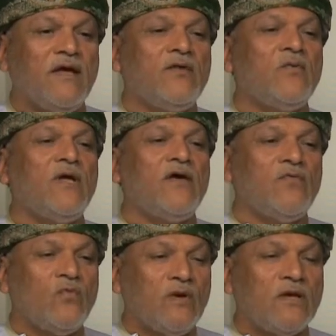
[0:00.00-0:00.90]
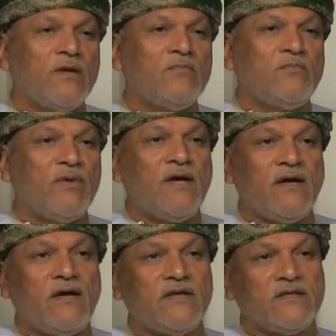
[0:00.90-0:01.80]
and we have welcomed by
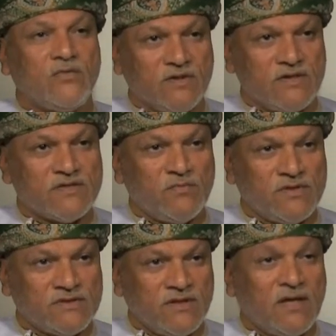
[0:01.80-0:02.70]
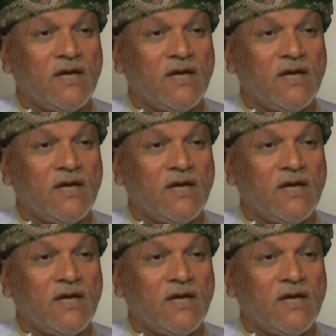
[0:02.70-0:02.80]
heart our customers,